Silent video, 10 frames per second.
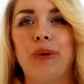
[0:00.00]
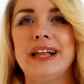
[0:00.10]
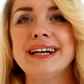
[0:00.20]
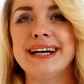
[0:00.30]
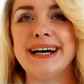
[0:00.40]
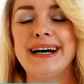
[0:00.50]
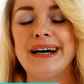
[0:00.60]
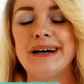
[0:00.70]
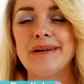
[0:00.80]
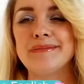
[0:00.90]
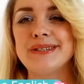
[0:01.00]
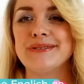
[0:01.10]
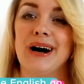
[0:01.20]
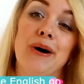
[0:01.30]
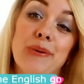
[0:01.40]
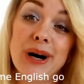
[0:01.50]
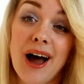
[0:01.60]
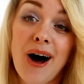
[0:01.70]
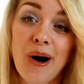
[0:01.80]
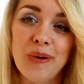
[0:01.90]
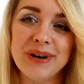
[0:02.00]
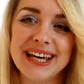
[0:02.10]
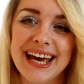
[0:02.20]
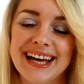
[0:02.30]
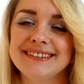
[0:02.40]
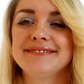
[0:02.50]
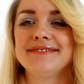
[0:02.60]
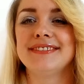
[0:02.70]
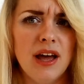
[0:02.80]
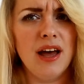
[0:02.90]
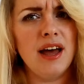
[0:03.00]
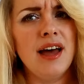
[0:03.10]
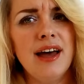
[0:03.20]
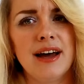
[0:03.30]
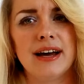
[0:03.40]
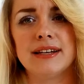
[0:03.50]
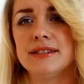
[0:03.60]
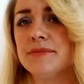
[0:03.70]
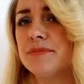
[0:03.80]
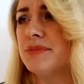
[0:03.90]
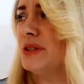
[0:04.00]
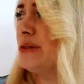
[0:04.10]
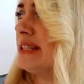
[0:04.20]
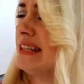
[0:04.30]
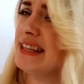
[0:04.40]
Welcome to our home again. And you see